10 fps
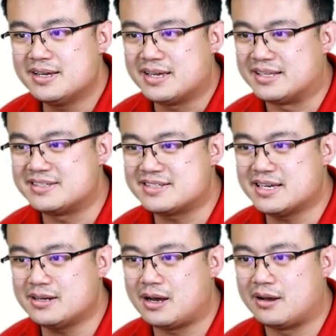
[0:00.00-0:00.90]

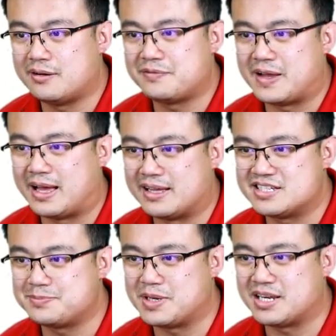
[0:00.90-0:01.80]
instead of
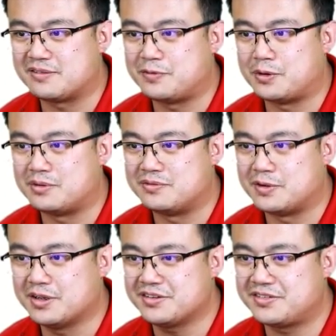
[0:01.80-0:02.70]
spinning for
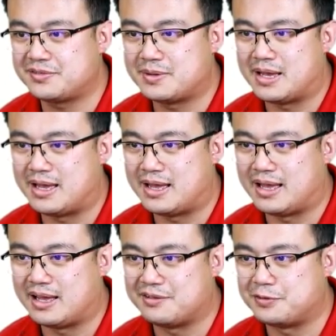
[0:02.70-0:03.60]
reverse
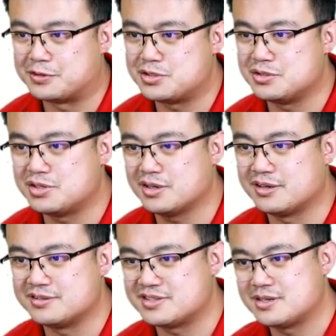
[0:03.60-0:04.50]
for 2
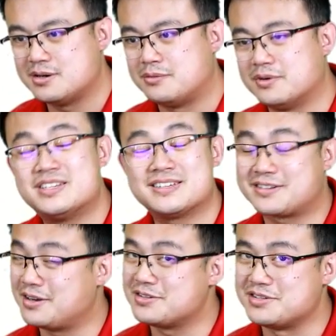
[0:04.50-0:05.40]
turns, we're just
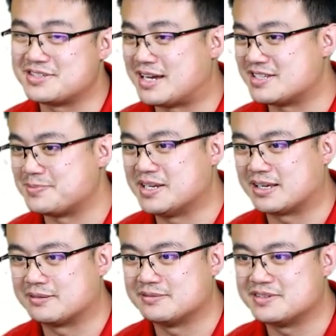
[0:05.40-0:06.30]
going to start
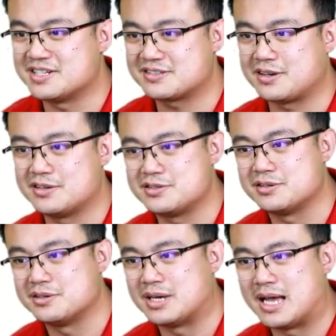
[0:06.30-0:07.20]
spinning. We're just going
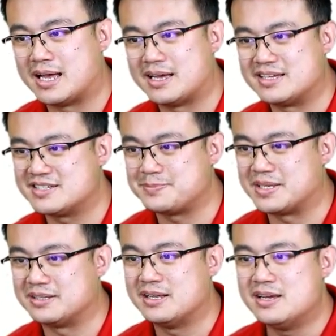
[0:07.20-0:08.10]
to
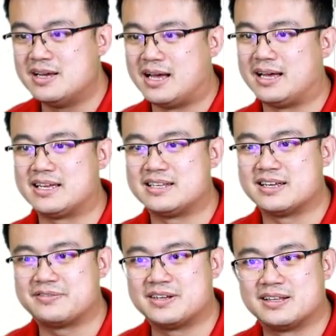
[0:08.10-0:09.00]
spin
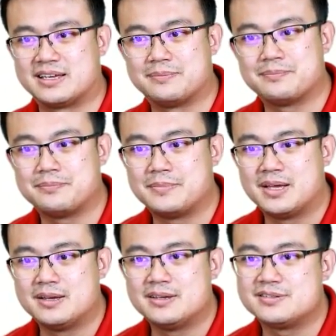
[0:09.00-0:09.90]
indefinitely.
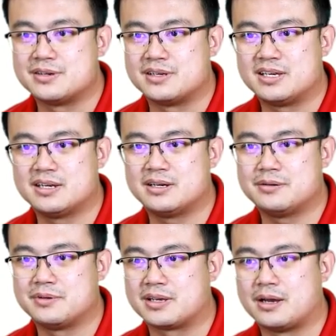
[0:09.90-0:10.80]
So here
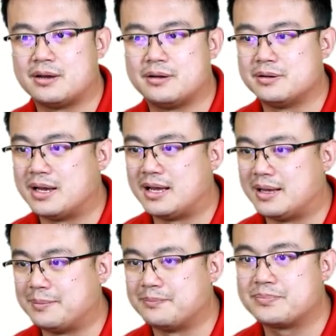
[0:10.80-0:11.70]
we go,
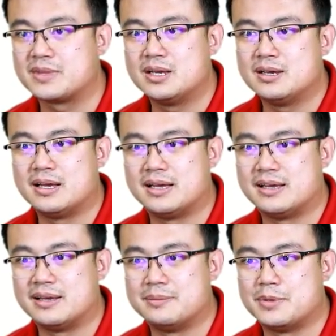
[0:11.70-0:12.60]

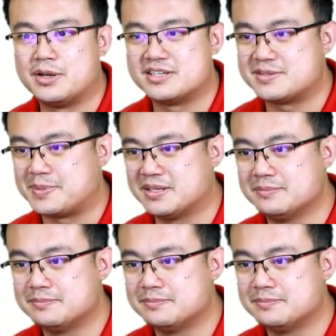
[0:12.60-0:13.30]
motor spin.